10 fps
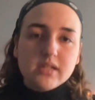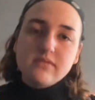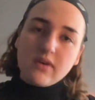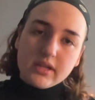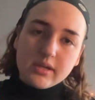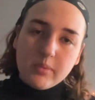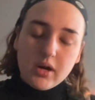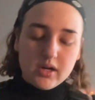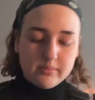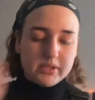It's falling
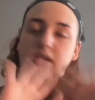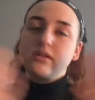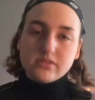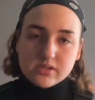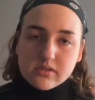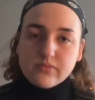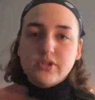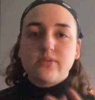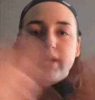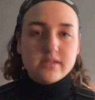apart, but it'll do for
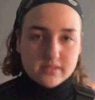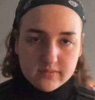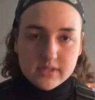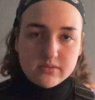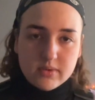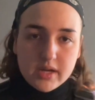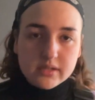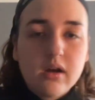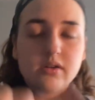the rest of this run.